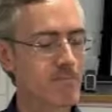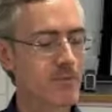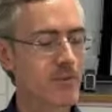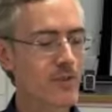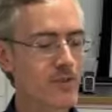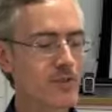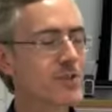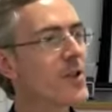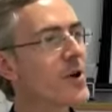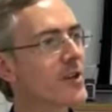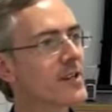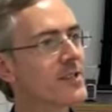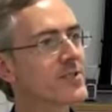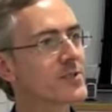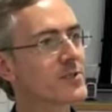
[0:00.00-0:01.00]
So there's a long
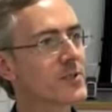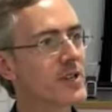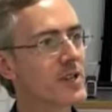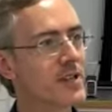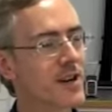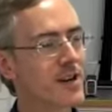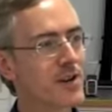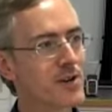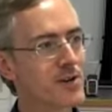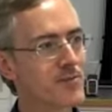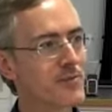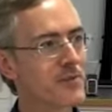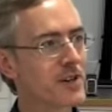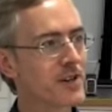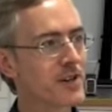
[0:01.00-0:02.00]
history
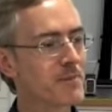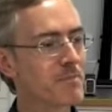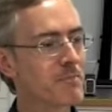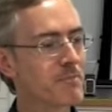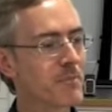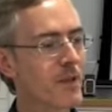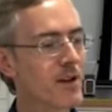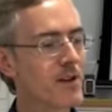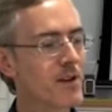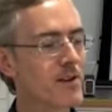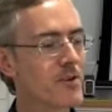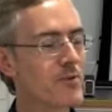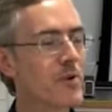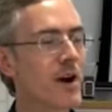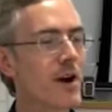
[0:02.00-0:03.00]
of
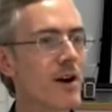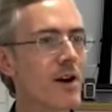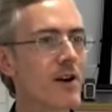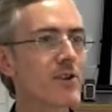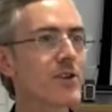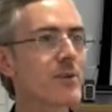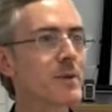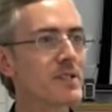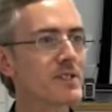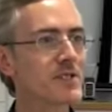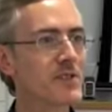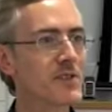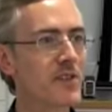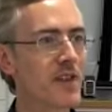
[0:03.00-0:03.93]
arguments